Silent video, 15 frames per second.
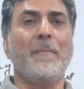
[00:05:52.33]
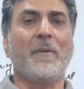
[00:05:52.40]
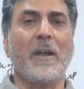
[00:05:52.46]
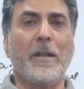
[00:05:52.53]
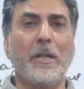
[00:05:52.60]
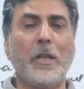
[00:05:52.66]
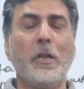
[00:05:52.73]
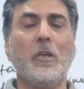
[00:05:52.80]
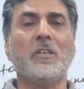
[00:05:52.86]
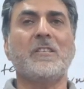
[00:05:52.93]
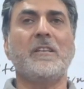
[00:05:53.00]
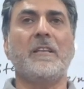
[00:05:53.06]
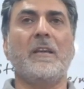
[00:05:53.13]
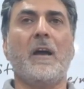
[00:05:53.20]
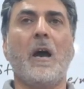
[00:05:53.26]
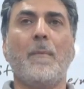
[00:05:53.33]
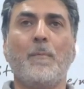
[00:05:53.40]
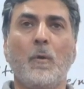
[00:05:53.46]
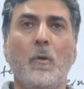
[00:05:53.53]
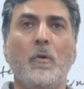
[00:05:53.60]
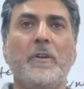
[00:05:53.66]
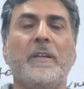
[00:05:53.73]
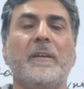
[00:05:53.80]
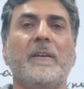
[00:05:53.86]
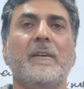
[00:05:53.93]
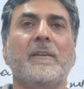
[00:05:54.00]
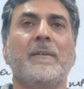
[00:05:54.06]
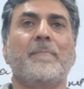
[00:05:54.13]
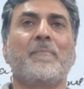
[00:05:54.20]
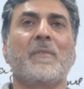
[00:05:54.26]
I'm continuously
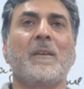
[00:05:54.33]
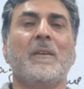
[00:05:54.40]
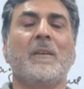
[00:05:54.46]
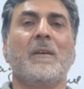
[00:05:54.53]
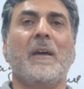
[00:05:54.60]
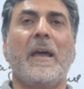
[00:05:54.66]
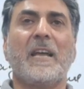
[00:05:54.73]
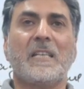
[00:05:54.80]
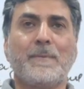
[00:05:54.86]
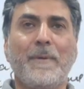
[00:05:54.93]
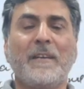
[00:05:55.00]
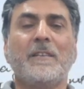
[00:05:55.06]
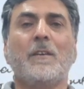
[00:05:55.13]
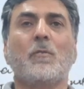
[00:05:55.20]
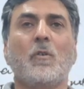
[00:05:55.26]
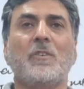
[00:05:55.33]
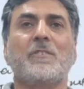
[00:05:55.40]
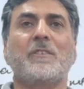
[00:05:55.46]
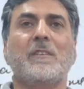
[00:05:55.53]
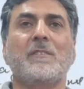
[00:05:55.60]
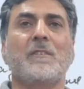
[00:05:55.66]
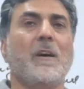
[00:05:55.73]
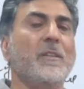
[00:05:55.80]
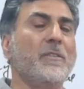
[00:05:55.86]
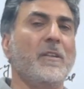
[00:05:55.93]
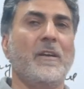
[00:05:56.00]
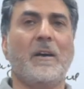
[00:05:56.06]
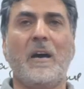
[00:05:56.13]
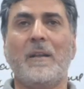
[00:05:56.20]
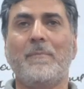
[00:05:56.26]
uploading expected questions on
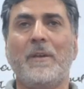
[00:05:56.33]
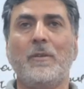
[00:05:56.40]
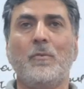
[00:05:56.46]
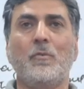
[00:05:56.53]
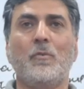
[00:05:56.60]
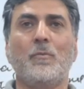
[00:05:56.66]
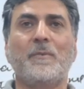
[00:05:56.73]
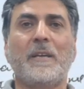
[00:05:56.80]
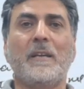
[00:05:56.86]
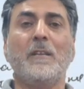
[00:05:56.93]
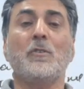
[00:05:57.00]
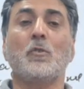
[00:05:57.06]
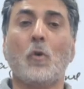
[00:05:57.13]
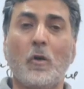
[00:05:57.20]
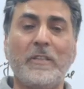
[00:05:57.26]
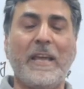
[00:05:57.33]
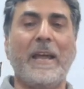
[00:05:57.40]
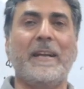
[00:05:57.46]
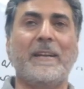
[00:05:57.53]
my YouTube channel so